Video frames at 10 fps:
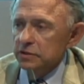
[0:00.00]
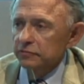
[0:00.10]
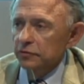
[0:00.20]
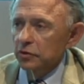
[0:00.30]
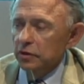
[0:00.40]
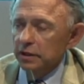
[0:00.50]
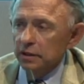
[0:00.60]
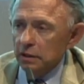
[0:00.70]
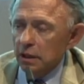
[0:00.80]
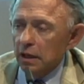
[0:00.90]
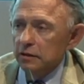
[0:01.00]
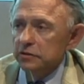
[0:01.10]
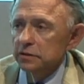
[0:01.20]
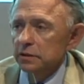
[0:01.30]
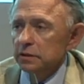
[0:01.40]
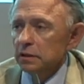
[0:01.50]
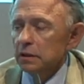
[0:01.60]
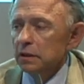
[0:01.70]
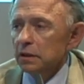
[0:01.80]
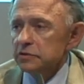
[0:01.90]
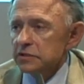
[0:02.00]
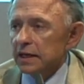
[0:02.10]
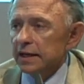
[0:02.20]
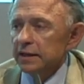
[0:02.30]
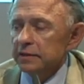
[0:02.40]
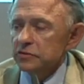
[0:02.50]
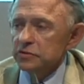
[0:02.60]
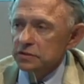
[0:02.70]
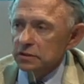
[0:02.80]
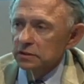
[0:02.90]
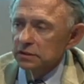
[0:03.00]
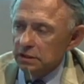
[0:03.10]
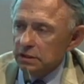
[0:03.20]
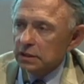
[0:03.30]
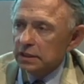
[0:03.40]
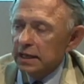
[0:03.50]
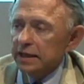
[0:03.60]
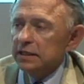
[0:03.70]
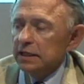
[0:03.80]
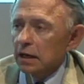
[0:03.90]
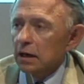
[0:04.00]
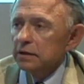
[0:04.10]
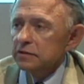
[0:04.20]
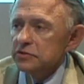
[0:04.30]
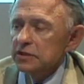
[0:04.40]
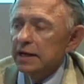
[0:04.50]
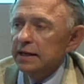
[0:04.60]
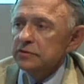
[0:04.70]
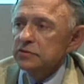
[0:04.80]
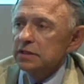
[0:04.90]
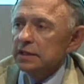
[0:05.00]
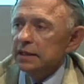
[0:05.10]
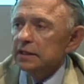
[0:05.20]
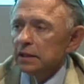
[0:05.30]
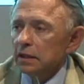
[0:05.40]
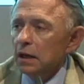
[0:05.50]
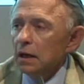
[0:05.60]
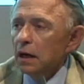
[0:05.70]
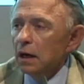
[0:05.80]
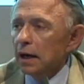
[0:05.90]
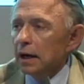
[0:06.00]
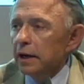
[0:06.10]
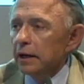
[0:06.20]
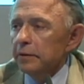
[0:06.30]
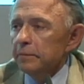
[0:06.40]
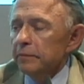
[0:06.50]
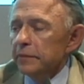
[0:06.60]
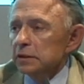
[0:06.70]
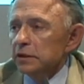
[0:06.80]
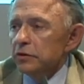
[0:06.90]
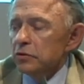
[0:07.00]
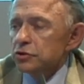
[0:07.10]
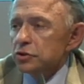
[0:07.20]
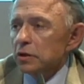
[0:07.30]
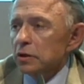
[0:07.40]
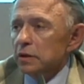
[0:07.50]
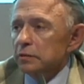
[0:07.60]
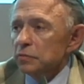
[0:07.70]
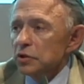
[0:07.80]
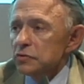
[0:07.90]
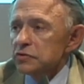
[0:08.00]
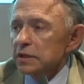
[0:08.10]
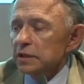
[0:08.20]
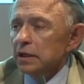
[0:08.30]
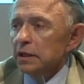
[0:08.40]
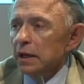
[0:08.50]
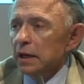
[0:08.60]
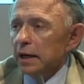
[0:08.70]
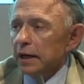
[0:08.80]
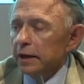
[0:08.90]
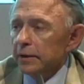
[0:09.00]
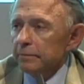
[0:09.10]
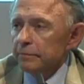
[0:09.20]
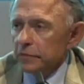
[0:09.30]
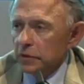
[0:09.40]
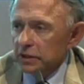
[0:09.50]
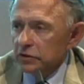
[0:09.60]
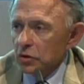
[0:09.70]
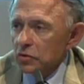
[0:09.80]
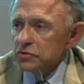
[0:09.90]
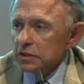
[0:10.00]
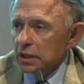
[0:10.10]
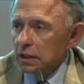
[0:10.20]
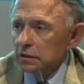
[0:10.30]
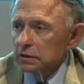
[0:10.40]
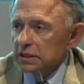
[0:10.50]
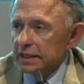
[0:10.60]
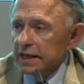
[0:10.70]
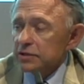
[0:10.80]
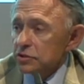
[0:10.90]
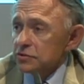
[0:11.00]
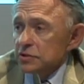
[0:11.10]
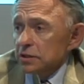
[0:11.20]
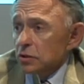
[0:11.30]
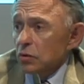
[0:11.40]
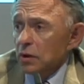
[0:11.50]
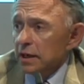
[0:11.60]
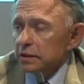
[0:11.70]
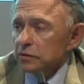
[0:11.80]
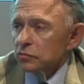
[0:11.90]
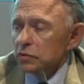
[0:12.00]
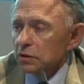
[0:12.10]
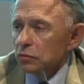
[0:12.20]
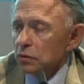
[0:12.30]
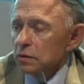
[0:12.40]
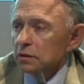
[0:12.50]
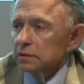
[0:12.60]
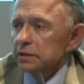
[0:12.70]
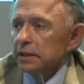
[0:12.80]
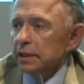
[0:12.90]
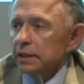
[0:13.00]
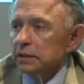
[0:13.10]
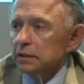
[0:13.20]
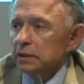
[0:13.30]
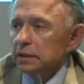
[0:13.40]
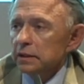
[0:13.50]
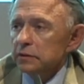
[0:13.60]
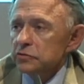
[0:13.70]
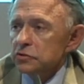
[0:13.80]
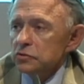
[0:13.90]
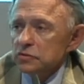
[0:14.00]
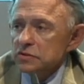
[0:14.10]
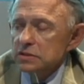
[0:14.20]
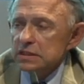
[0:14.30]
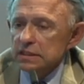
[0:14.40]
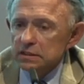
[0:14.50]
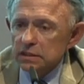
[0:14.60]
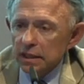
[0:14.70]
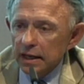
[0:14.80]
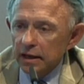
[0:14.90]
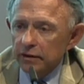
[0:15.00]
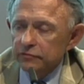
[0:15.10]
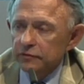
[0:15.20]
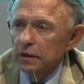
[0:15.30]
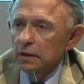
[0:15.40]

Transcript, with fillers: of learning art and science, connecting art and science, connecting um, literature and music. Um, that those are connections that go on in the real world, and uh, students need to have